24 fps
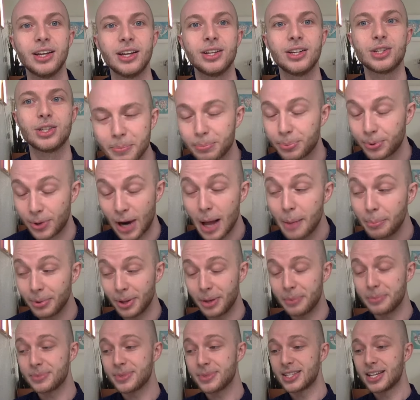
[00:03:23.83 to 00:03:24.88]
to
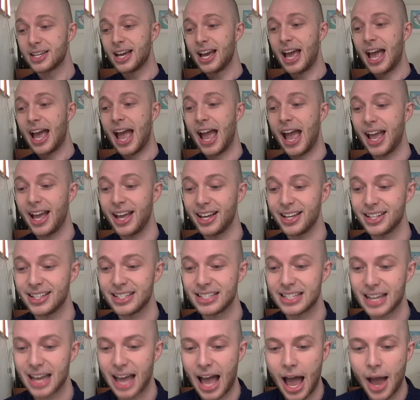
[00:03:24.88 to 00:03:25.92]
problems. And
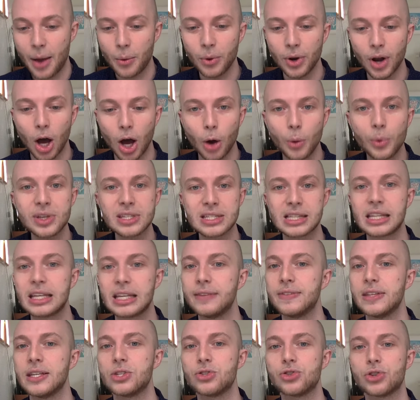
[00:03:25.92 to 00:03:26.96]
I would always leave
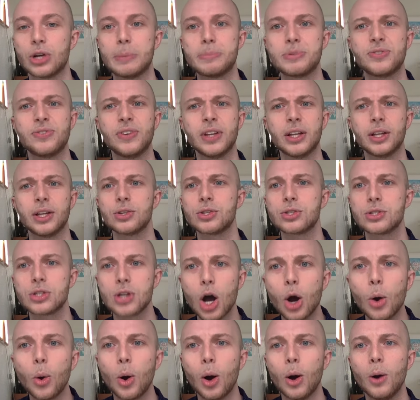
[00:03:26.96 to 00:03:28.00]
these trips feeling
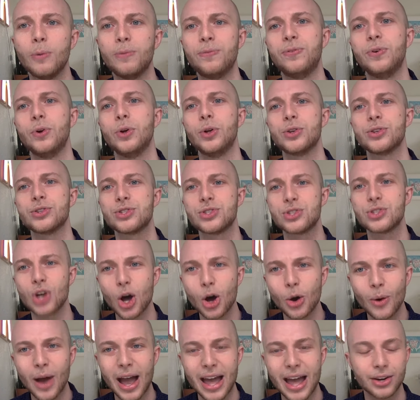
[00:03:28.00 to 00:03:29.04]
so hopeful,
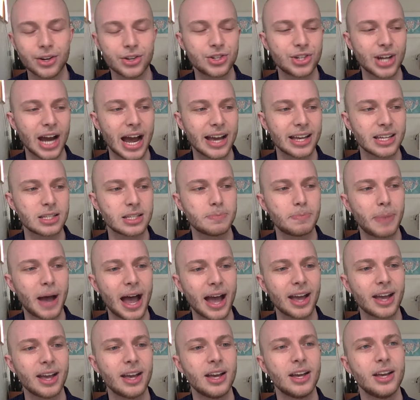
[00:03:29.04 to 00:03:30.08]
so energized
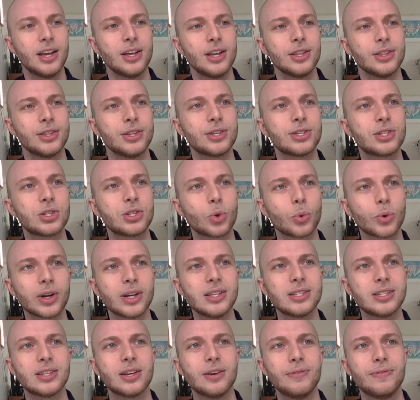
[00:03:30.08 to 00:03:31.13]
by the
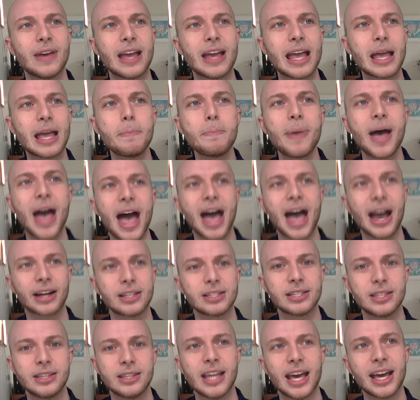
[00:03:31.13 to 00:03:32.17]
stories of
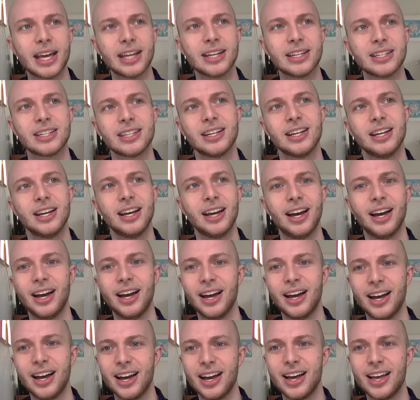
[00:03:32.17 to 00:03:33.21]
impact that
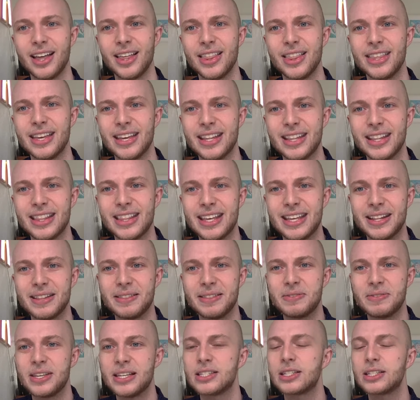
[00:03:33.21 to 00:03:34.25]
uh, that, that
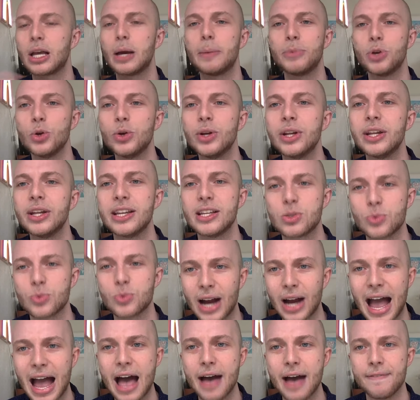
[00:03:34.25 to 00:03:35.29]
these communities were
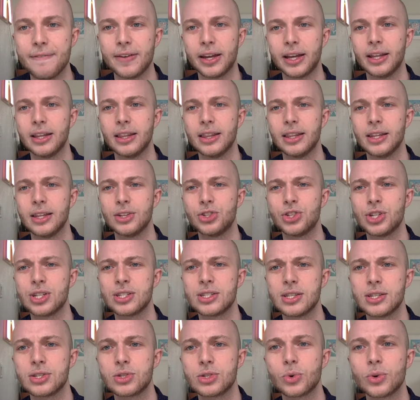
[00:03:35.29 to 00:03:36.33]
having, and just the
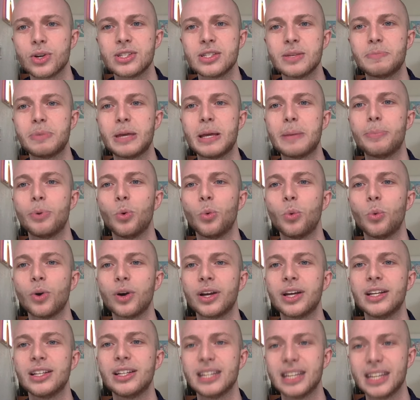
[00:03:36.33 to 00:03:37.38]
stories of people
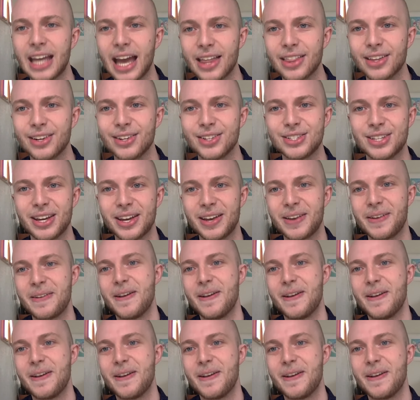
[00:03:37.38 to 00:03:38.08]
working together to